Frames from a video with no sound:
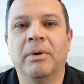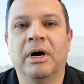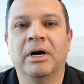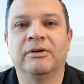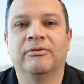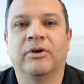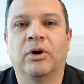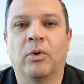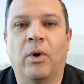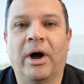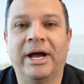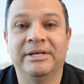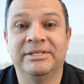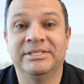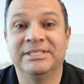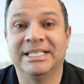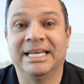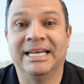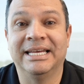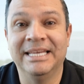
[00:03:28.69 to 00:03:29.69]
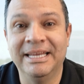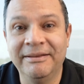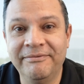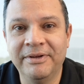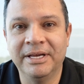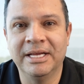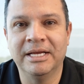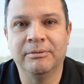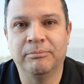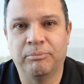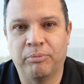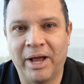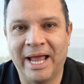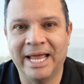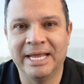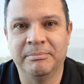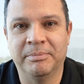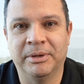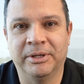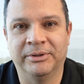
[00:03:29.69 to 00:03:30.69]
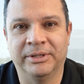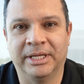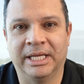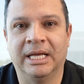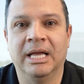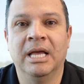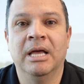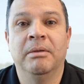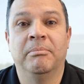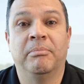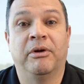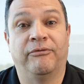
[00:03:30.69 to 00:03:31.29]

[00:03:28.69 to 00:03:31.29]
mark requires significant brand building